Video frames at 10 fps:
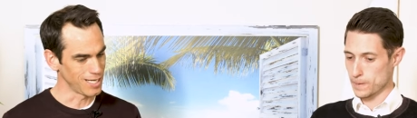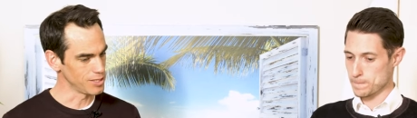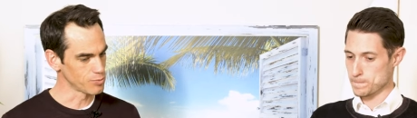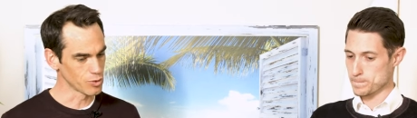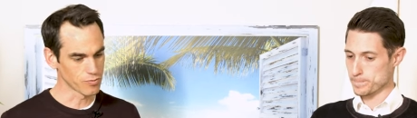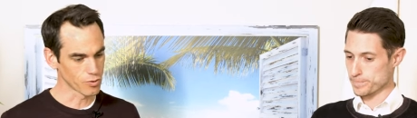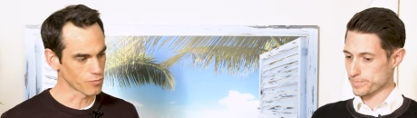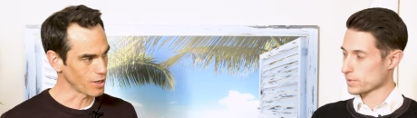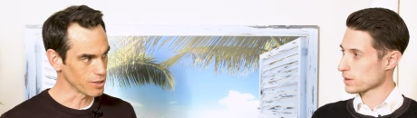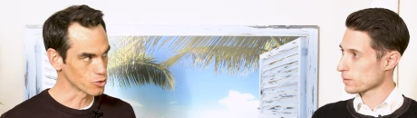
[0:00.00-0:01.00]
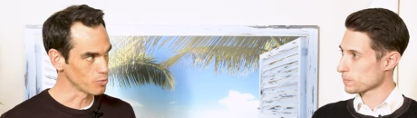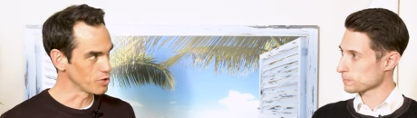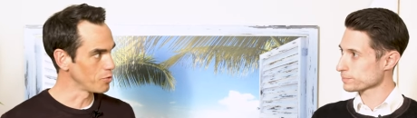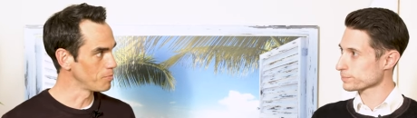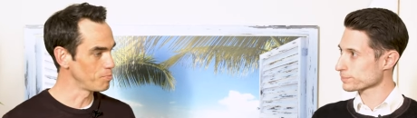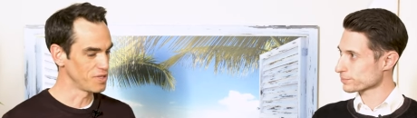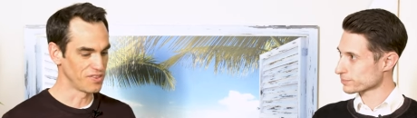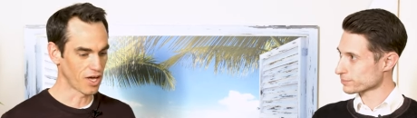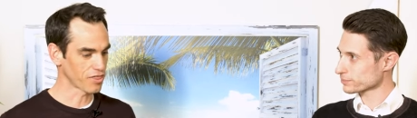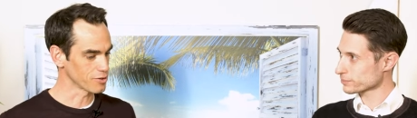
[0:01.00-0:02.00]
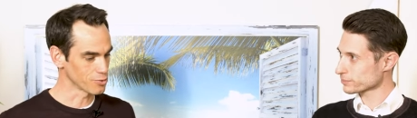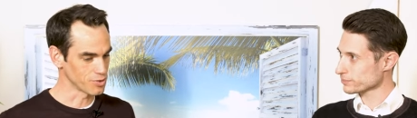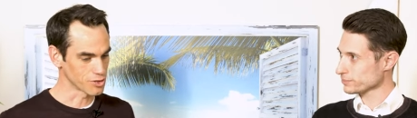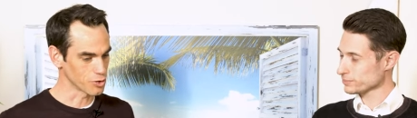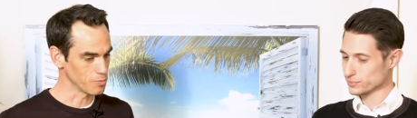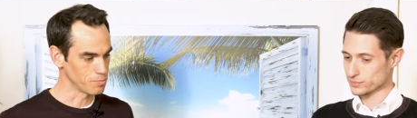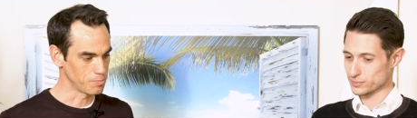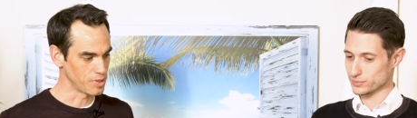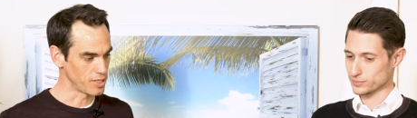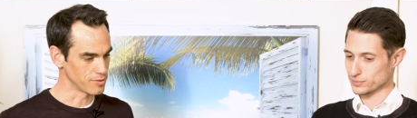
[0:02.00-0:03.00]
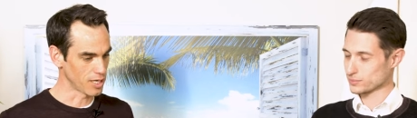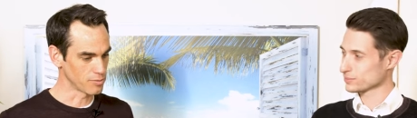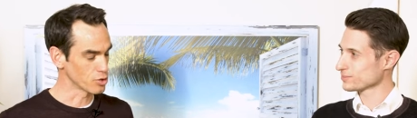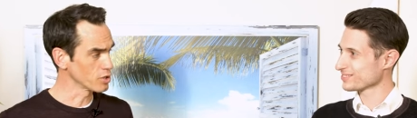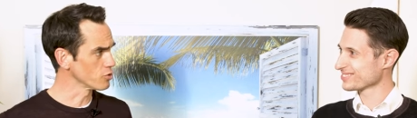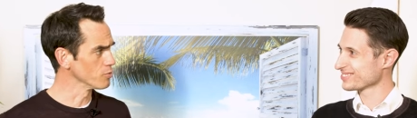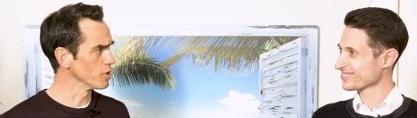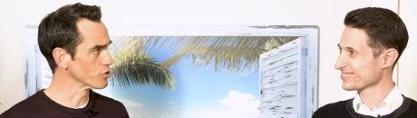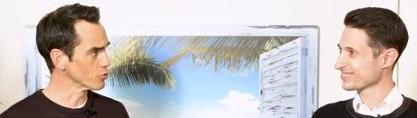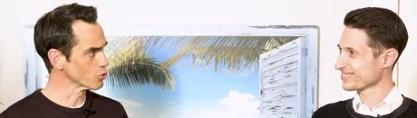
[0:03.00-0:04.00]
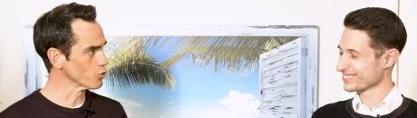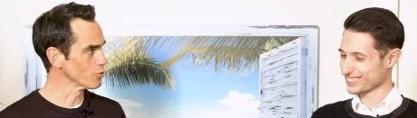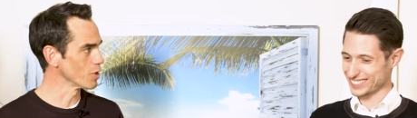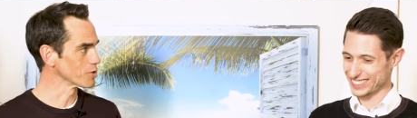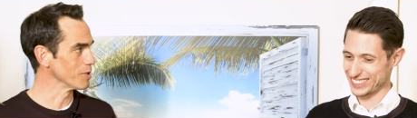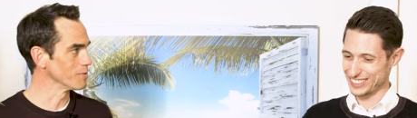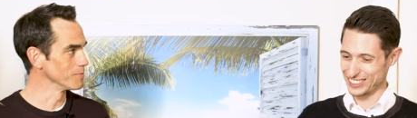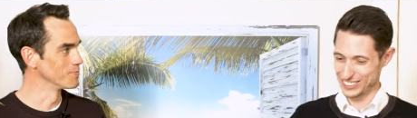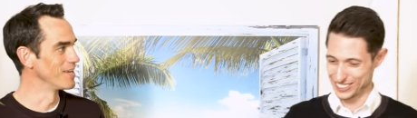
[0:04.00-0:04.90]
Speaker 1: and this beautiful flying tourbillon, but nothing to disturb. But I'm talking too much, so show the watch maybe.